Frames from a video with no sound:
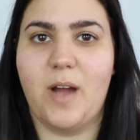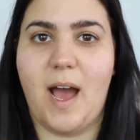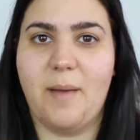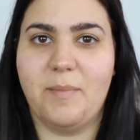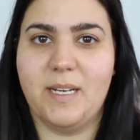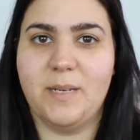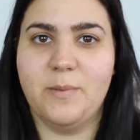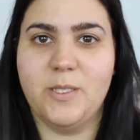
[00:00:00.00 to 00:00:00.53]

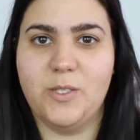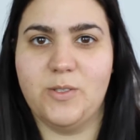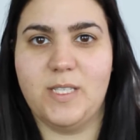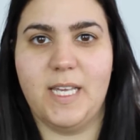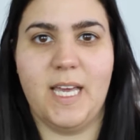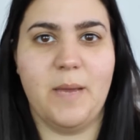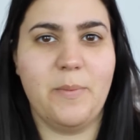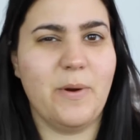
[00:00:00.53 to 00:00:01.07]
I'm gonna be
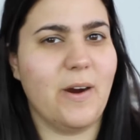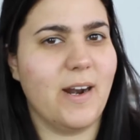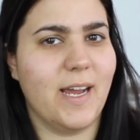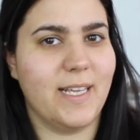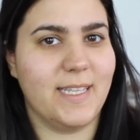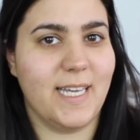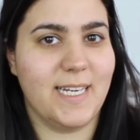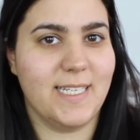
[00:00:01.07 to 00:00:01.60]
using a
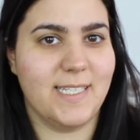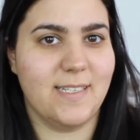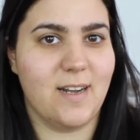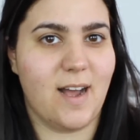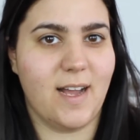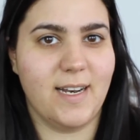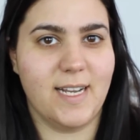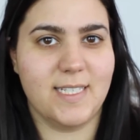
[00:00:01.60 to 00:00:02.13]
product that is
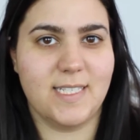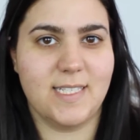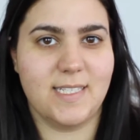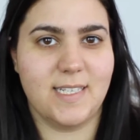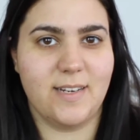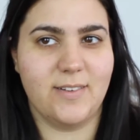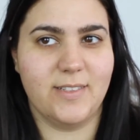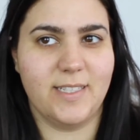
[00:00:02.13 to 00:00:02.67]
not
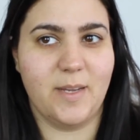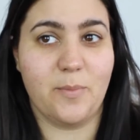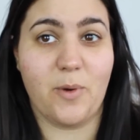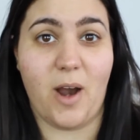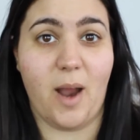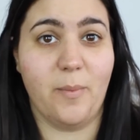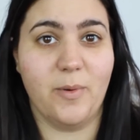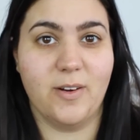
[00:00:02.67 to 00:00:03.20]
necessarily a
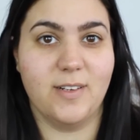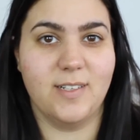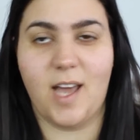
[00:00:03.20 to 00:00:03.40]
primer,